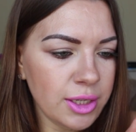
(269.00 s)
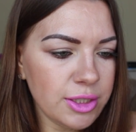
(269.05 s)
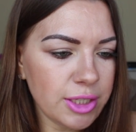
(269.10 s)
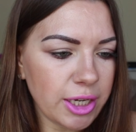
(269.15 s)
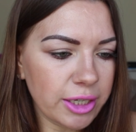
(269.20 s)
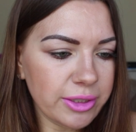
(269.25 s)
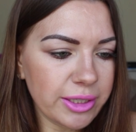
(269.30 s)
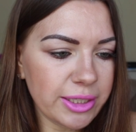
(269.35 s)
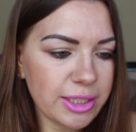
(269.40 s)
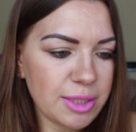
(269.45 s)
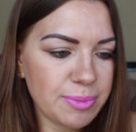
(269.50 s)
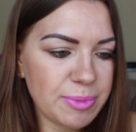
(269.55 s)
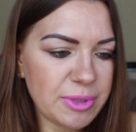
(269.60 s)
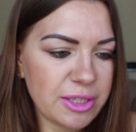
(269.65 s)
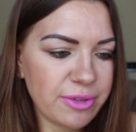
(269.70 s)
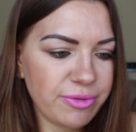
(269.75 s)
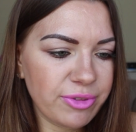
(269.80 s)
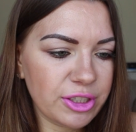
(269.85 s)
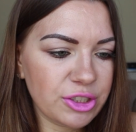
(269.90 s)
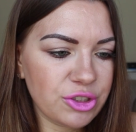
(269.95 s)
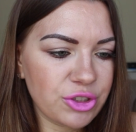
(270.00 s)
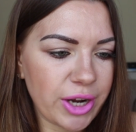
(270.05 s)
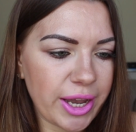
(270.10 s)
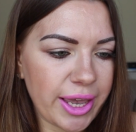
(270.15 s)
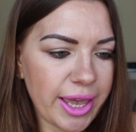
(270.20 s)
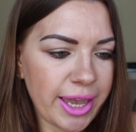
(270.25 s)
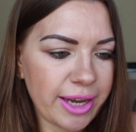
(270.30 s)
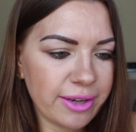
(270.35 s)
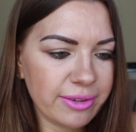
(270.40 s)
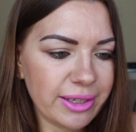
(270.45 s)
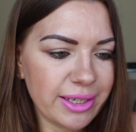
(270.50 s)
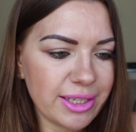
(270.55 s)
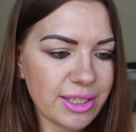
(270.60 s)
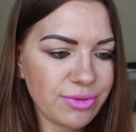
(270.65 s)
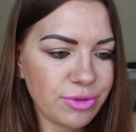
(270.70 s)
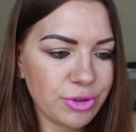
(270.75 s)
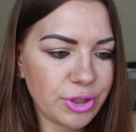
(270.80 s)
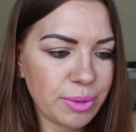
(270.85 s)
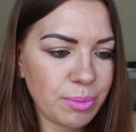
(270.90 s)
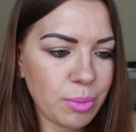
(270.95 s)
target specific dry
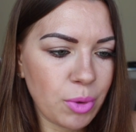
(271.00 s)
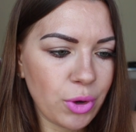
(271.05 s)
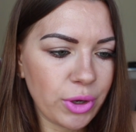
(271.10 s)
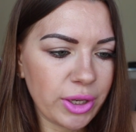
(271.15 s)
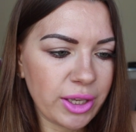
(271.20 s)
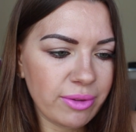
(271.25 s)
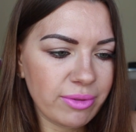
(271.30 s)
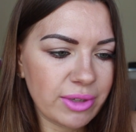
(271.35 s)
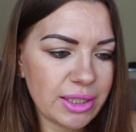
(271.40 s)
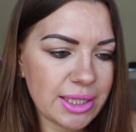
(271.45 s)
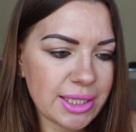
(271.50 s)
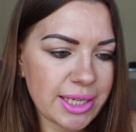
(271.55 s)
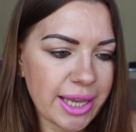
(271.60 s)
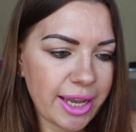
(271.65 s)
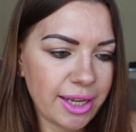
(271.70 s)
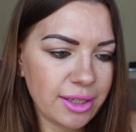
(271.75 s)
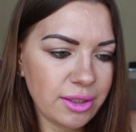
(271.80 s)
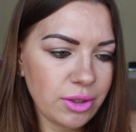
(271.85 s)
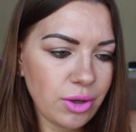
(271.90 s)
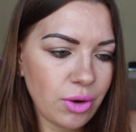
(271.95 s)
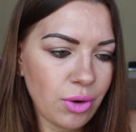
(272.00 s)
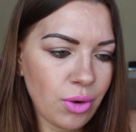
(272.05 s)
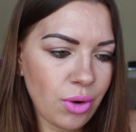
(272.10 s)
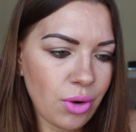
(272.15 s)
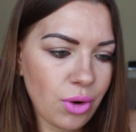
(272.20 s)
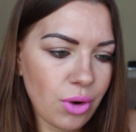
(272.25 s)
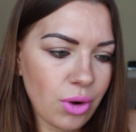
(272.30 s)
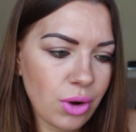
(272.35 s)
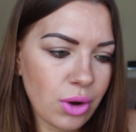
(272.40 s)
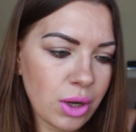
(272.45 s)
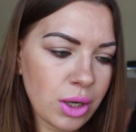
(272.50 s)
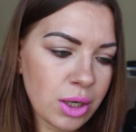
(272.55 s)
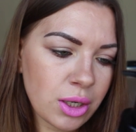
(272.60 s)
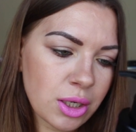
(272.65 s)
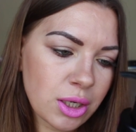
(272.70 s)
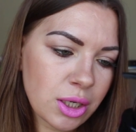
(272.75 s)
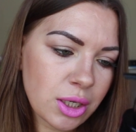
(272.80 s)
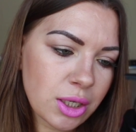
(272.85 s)
areas for a more even tan or